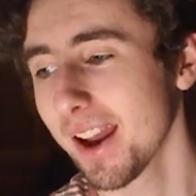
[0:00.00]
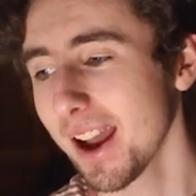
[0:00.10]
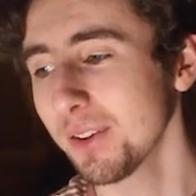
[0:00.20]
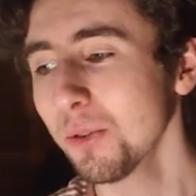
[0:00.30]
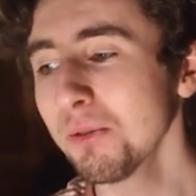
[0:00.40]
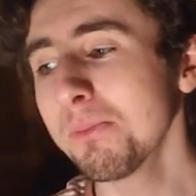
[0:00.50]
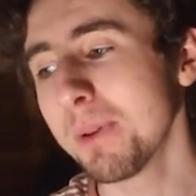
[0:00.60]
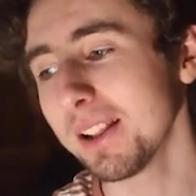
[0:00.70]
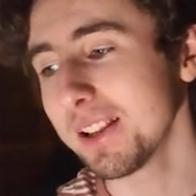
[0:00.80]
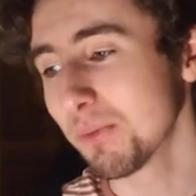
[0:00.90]
and all
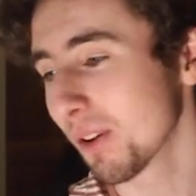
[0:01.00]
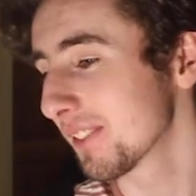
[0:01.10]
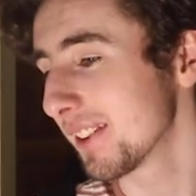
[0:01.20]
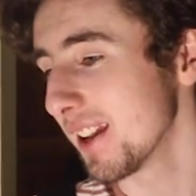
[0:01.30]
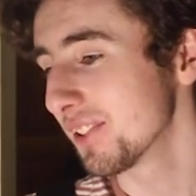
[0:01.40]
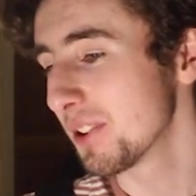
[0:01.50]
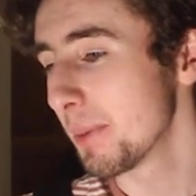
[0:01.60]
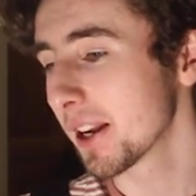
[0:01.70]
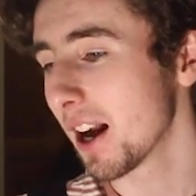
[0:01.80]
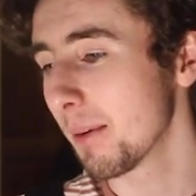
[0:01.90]
Billy wants is to
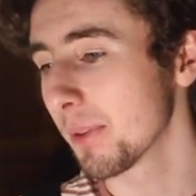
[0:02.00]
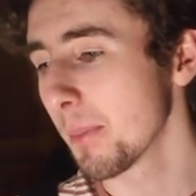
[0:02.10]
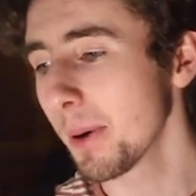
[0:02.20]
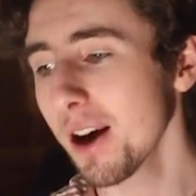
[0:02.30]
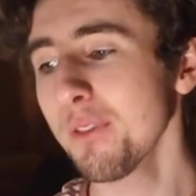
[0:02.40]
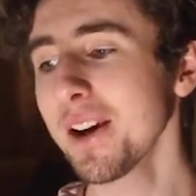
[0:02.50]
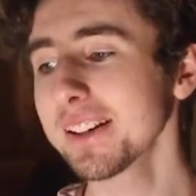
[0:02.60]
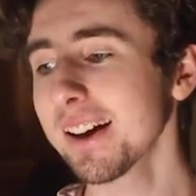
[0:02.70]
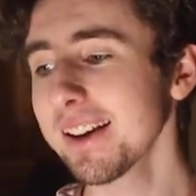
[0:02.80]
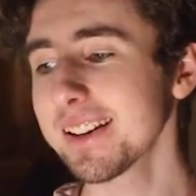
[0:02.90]
become the
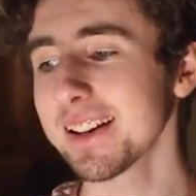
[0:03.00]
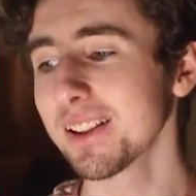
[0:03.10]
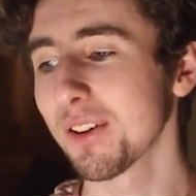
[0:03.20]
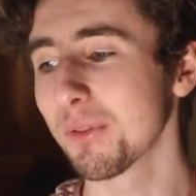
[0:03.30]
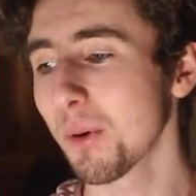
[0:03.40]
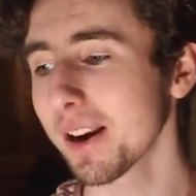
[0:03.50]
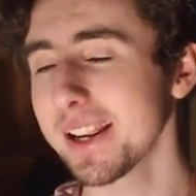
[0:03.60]
perfect ideal of what